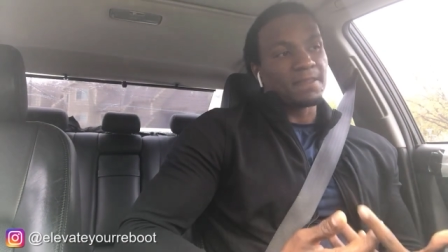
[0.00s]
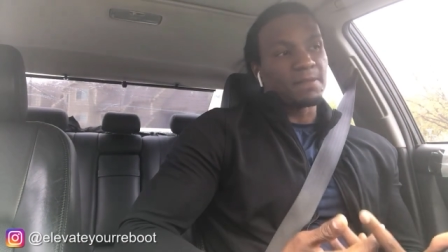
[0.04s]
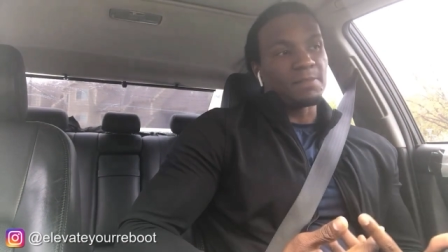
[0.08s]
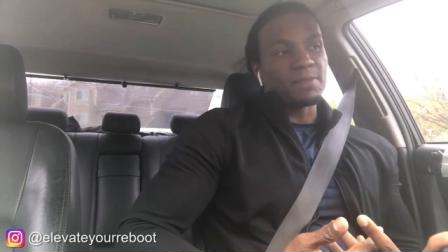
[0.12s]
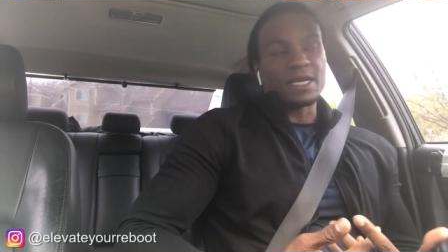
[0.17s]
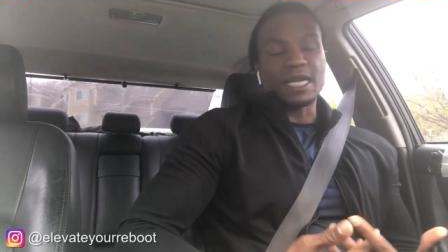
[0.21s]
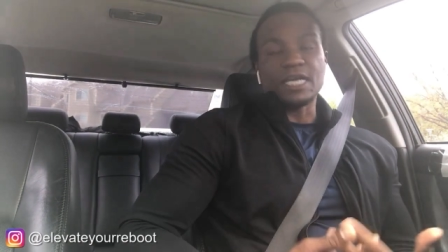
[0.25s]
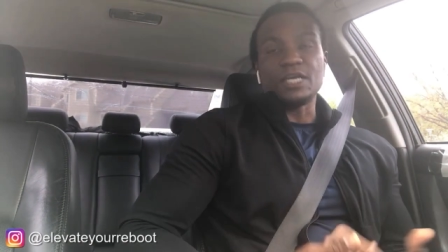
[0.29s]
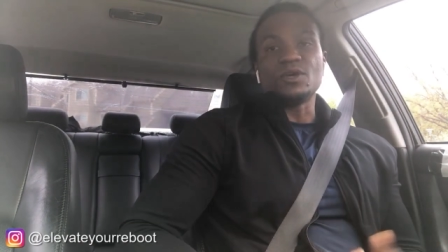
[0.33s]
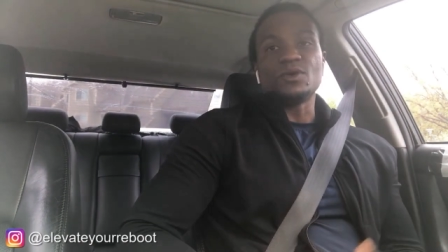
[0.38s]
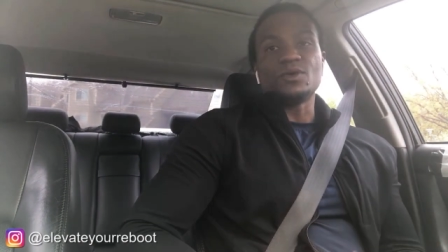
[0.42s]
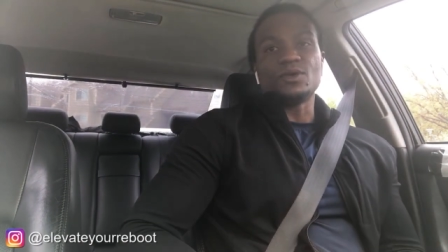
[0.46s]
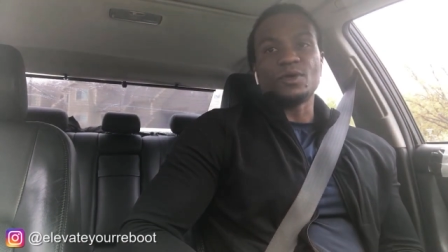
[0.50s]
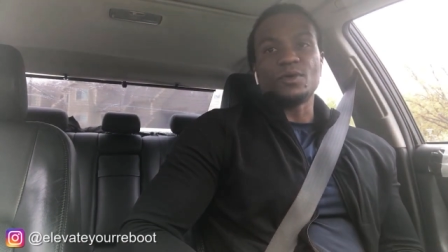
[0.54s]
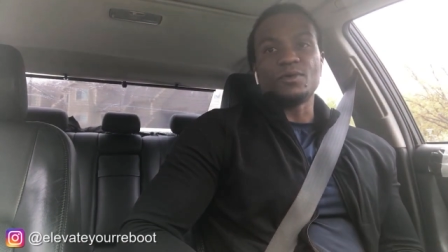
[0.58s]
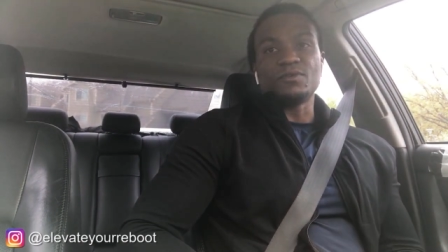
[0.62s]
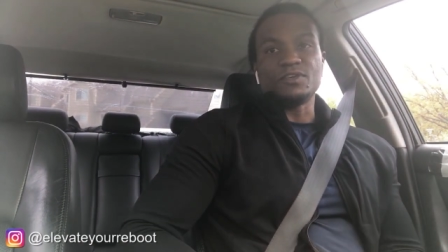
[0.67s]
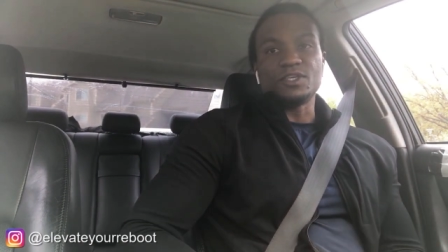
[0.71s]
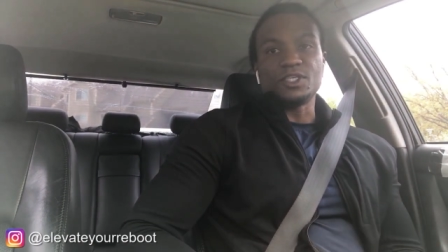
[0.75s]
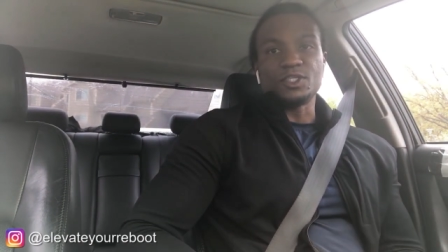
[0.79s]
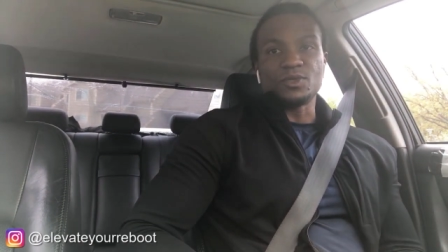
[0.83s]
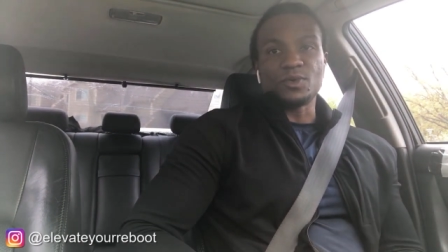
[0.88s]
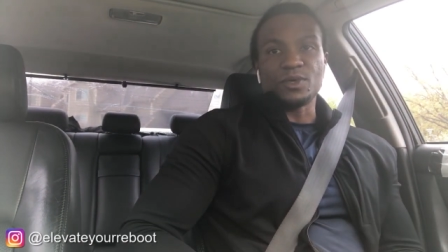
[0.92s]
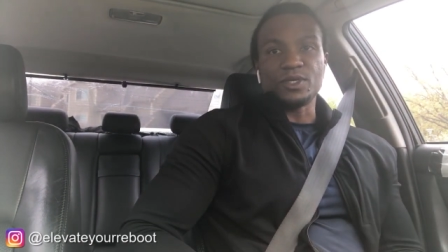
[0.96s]
but I don't know
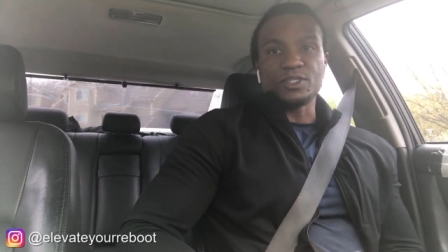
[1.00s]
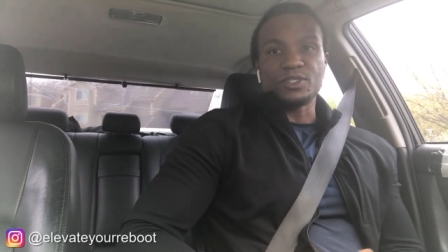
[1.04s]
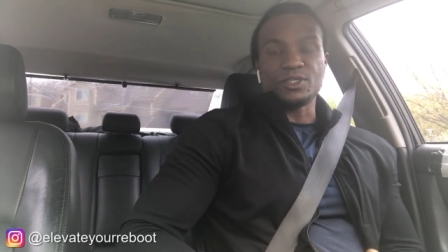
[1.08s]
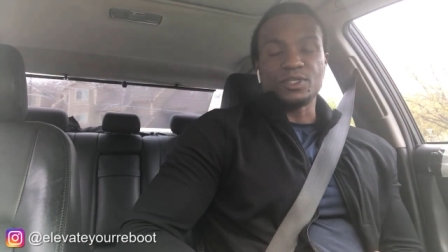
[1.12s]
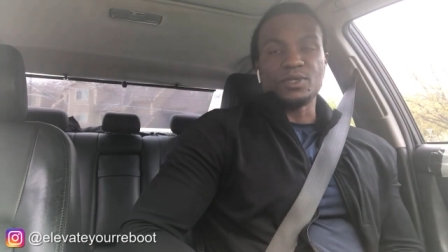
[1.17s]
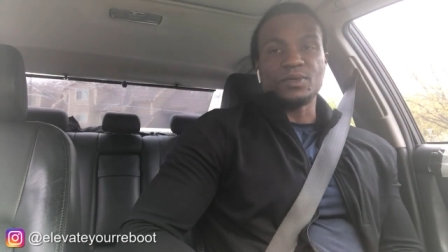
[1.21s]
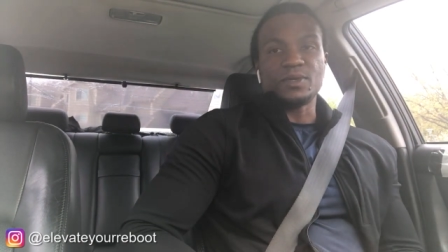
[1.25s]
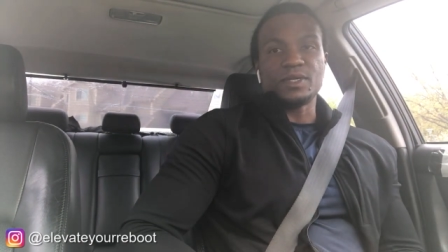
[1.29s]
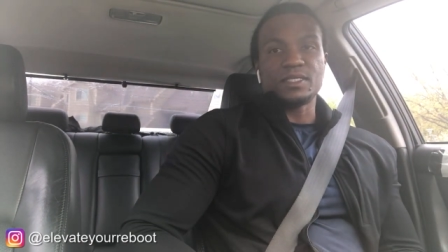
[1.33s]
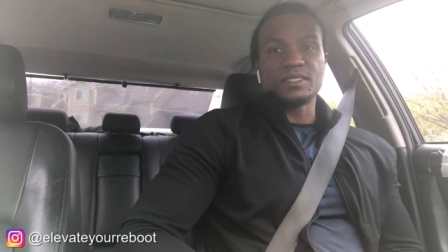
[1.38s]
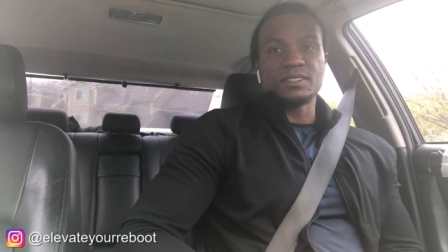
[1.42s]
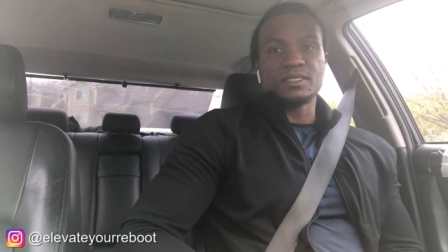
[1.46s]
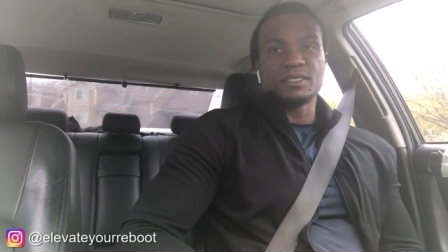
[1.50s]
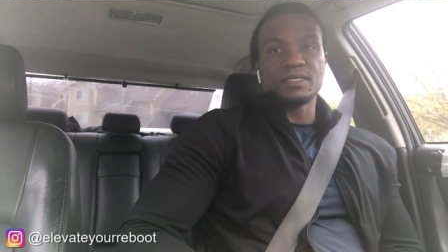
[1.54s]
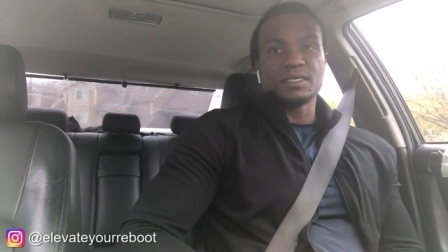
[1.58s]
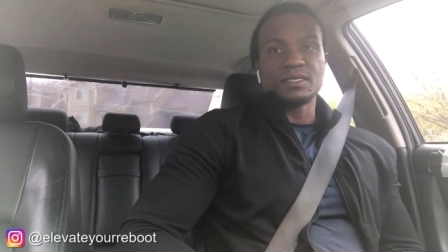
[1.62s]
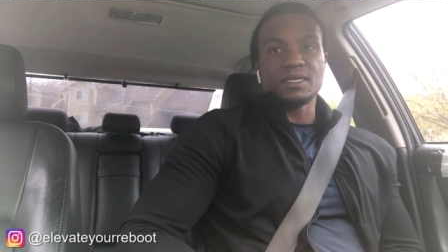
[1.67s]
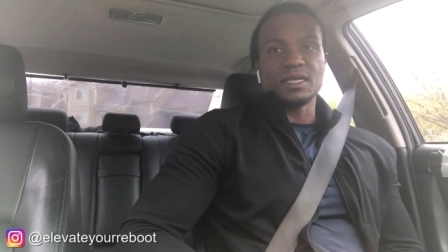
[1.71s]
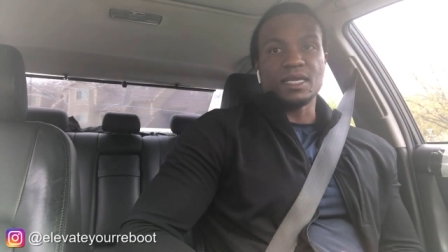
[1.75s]
if he's going to do it.